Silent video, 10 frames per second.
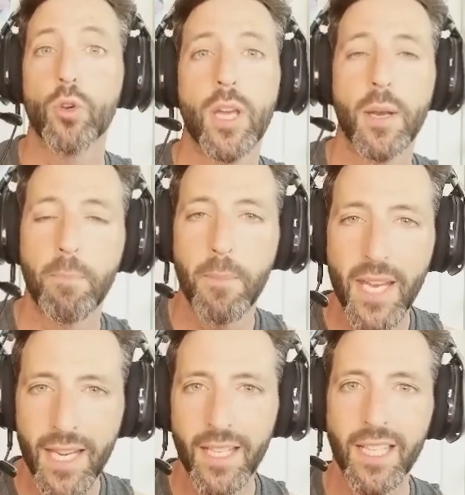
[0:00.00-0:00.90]
you can
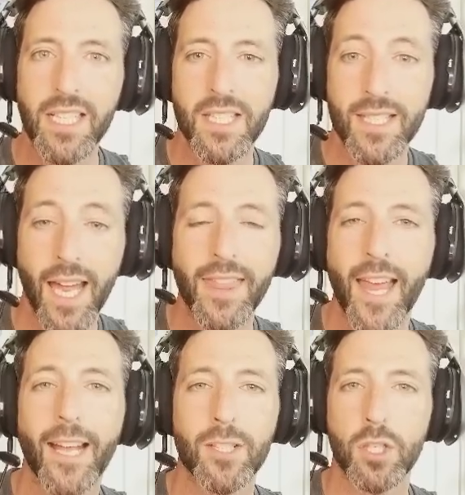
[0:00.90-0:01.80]
immediately send
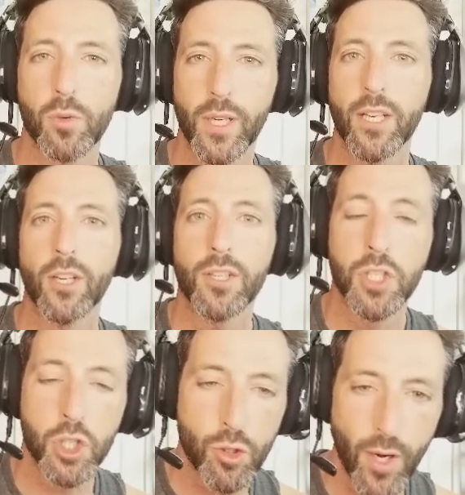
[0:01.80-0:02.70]
that screener
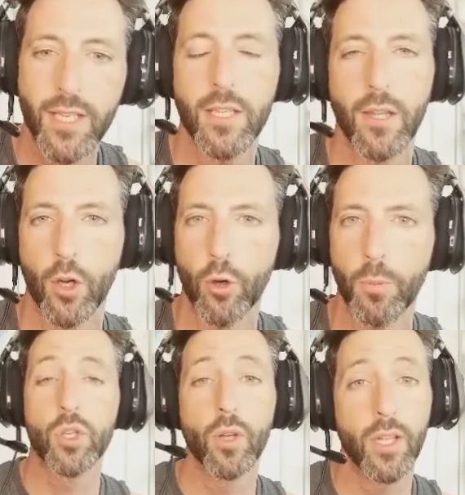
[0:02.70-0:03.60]
straight to the hoop
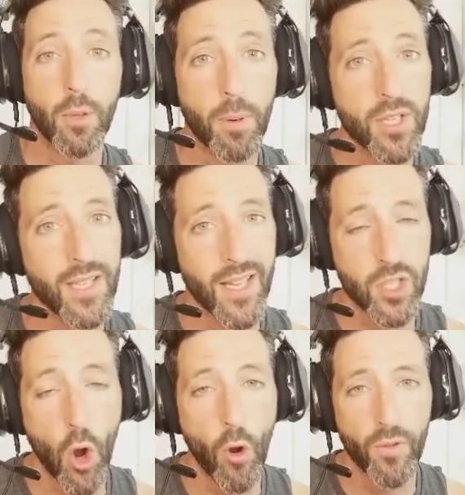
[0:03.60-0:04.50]
so that the person
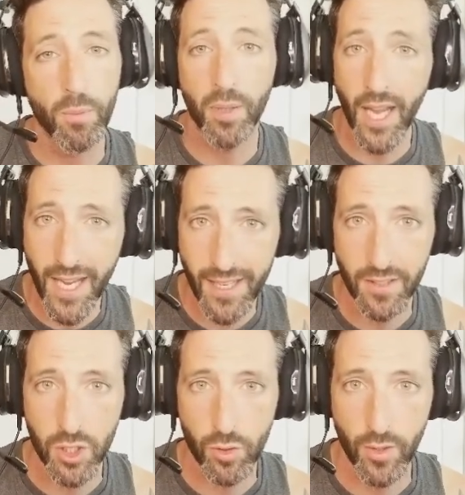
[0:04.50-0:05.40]
that's overplaying
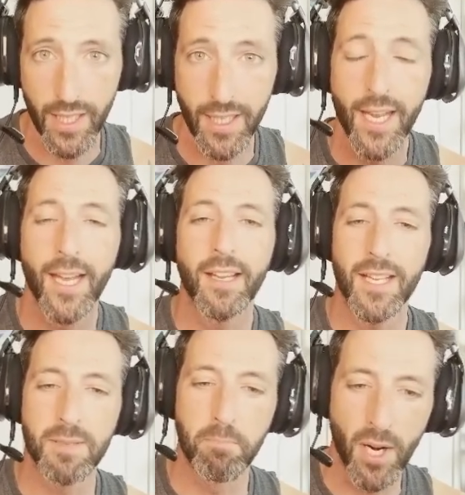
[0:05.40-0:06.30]
the screen
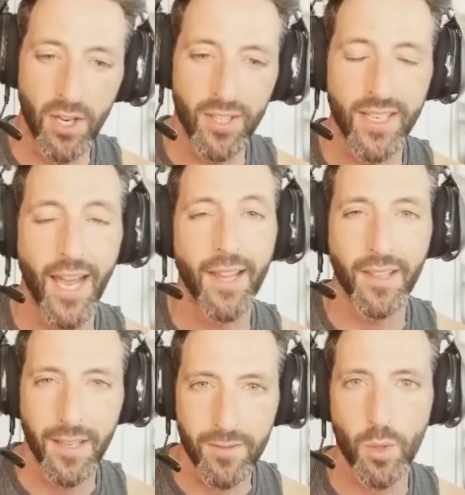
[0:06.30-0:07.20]
gets burned and
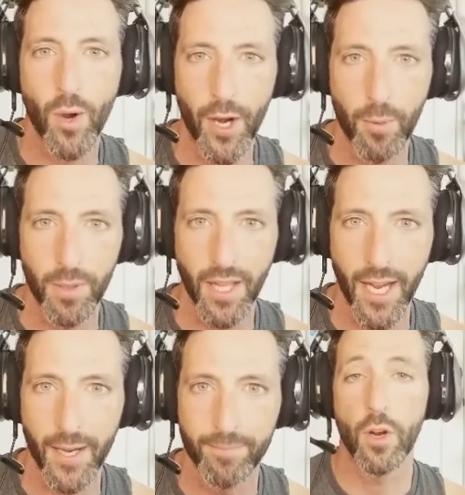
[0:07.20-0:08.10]
leaves a wide open
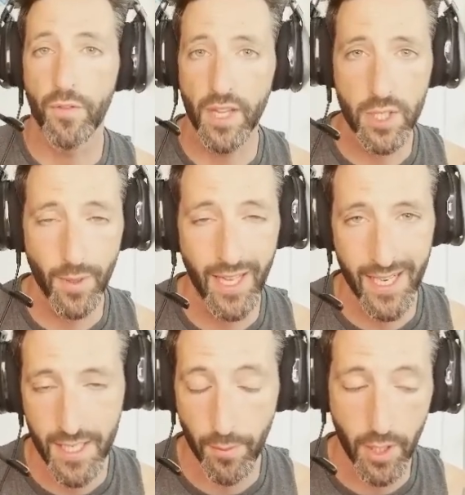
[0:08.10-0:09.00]
layup. So for this one, like I
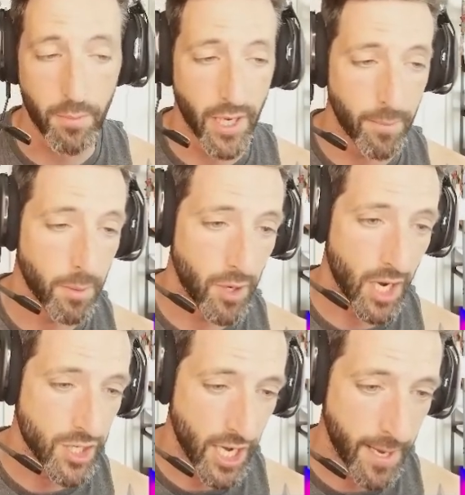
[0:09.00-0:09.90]
said, we're gonna bring up
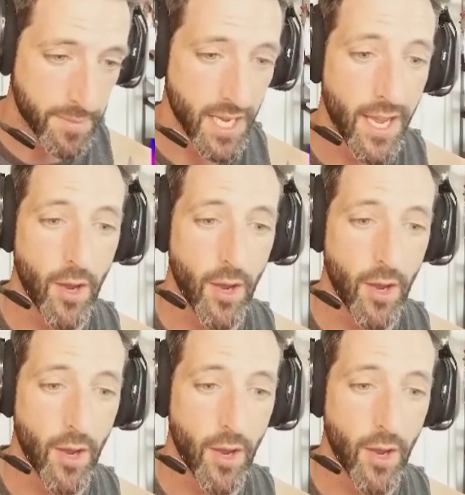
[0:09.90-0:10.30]
LeBron James.